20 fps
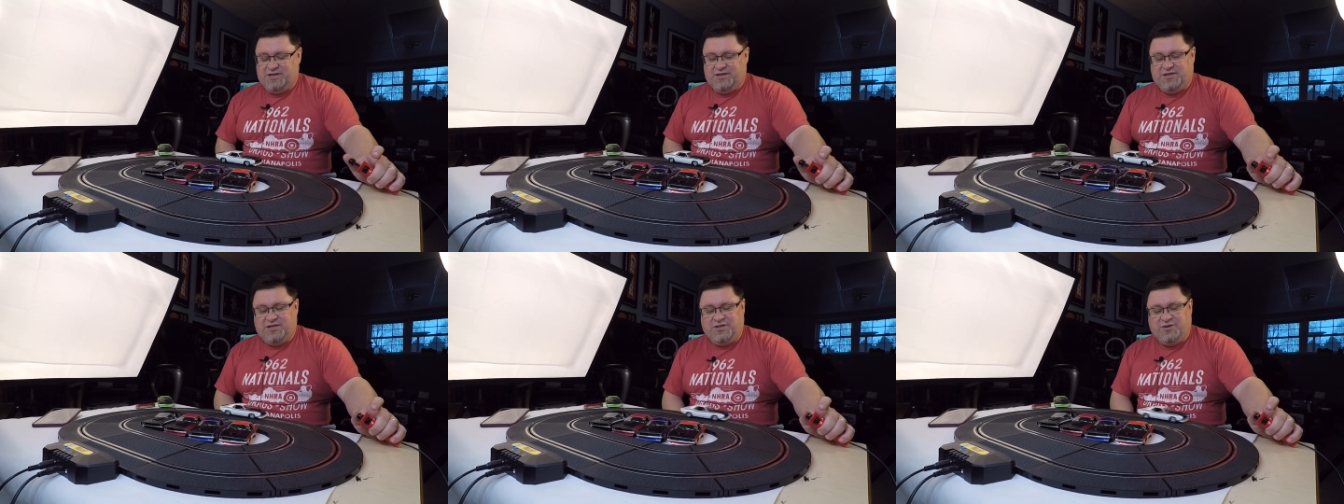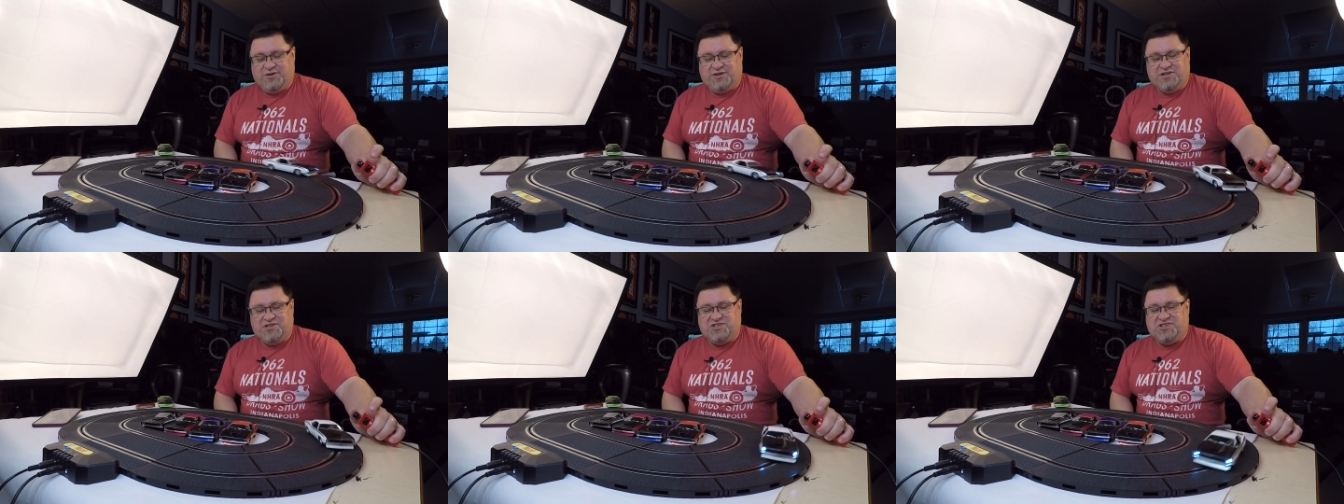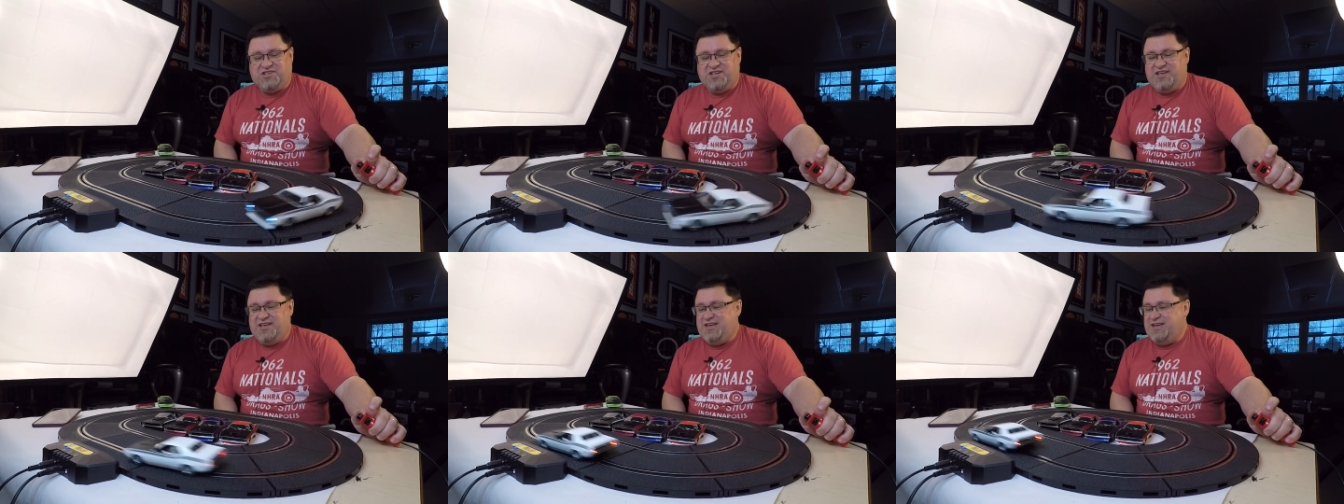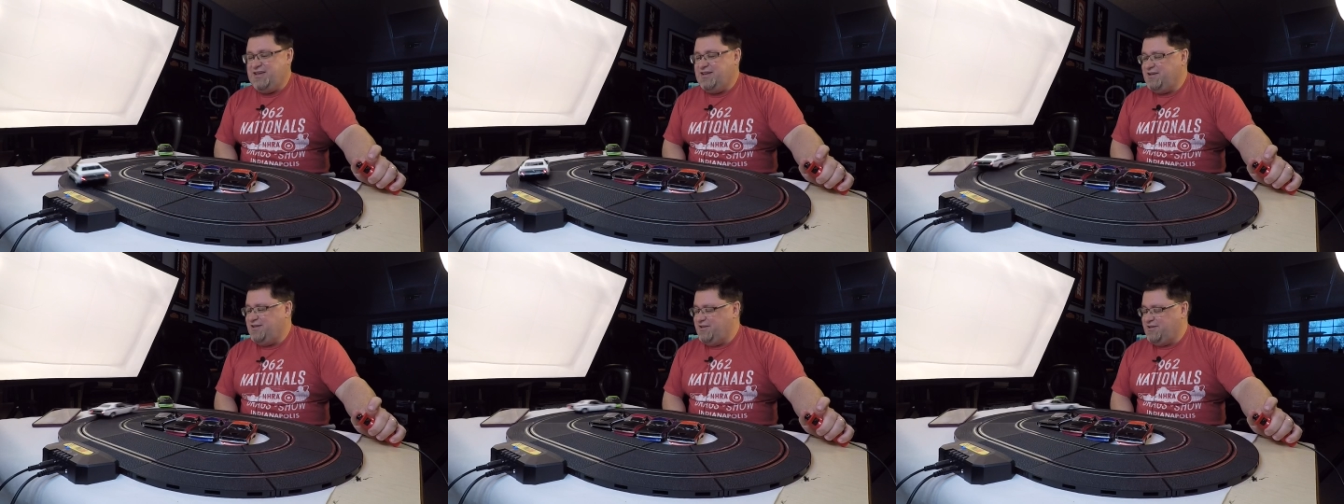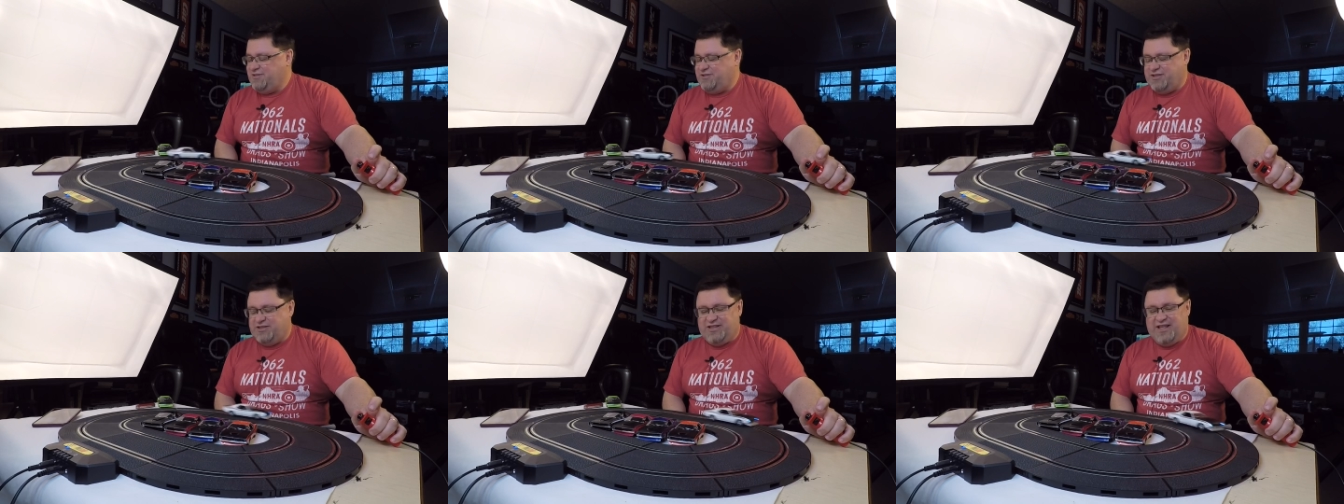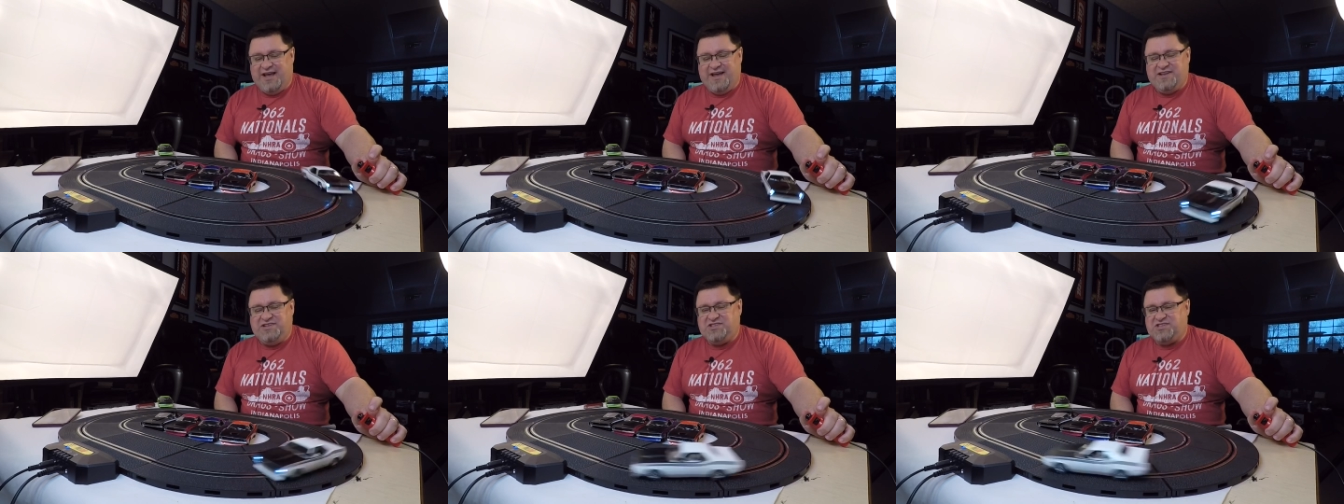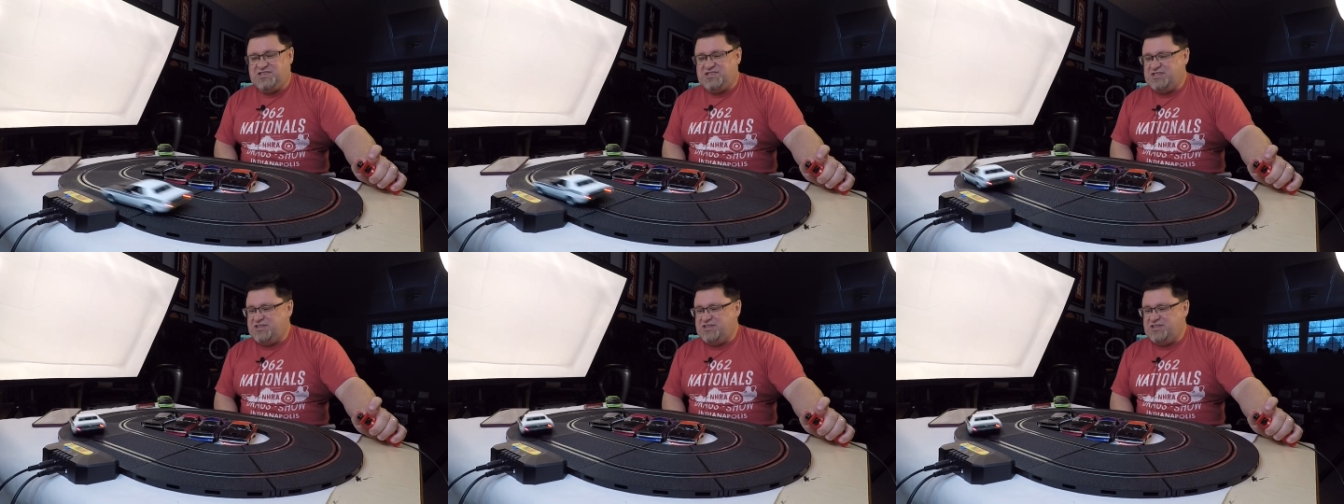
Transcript: You can see the lights